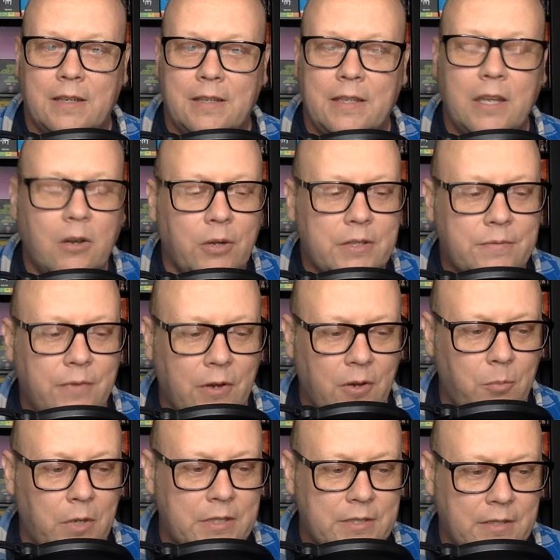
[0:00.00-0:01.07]
You know, it's very
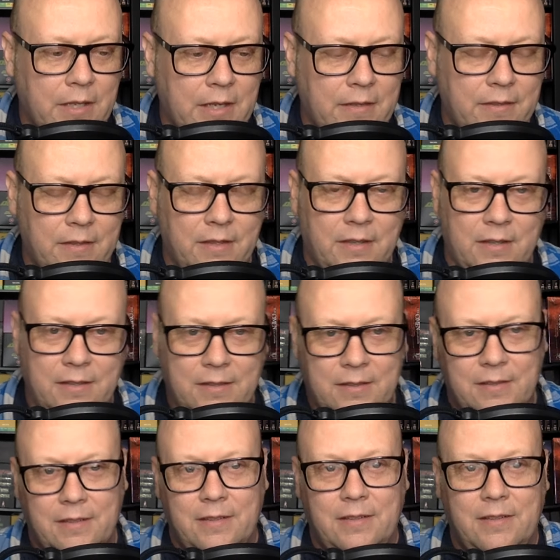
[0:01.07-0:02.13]
much like the
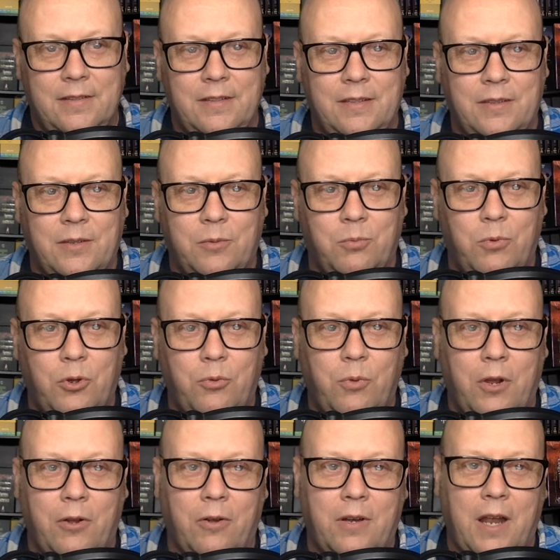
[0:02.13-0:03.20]

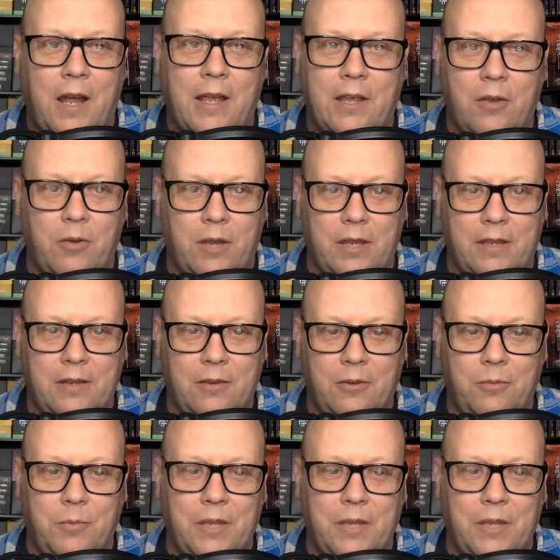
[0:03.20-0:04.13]
Roadrunner Coyote, you know,